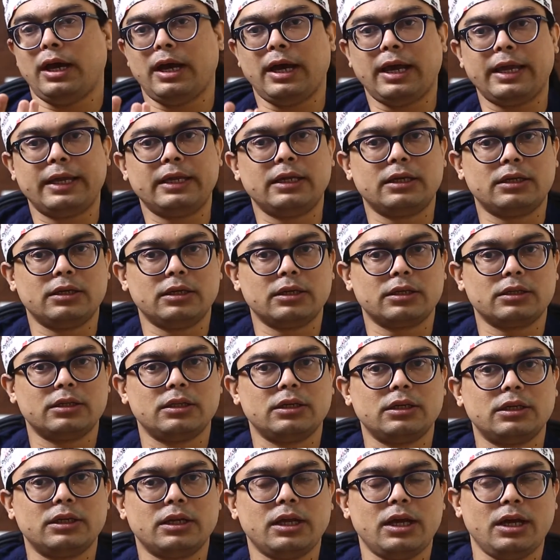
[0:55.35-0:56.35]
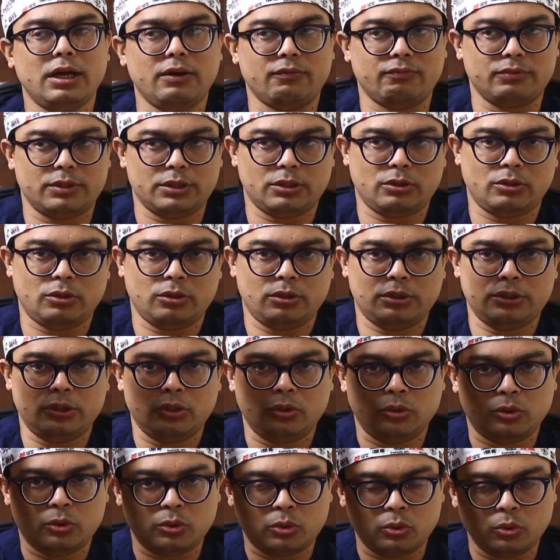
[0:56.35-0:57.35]
anchor the graft, or
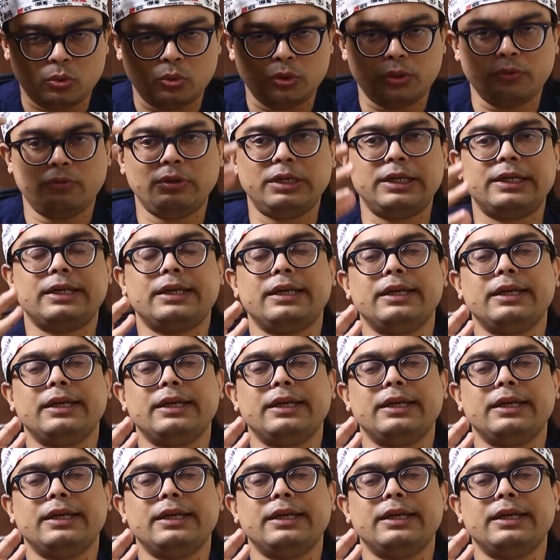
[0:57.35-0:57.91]
your root will